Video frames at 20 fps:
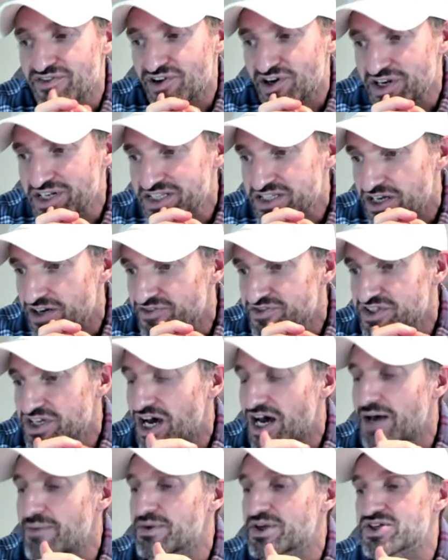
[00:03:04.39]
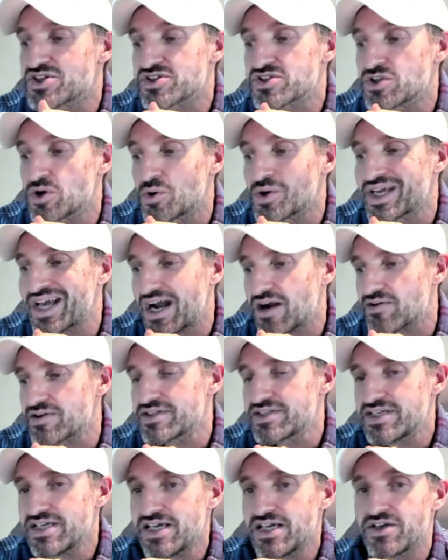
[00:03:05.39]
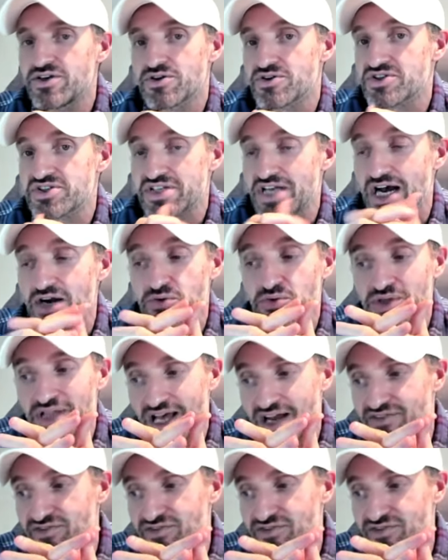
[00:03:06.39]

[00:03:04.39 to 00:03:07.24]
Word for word: very tough time because there's no guarantee your stock will